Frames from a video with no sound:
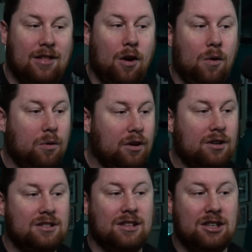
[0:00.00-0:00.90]
owners
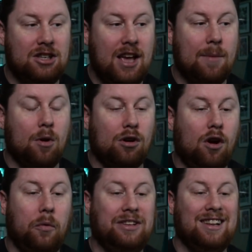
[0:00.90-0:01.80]
and the GM are
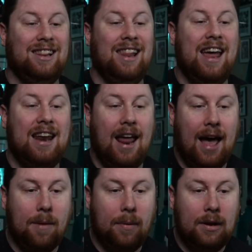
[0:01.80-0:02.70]
going to let it
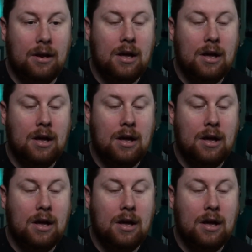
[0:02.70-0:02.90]
happen.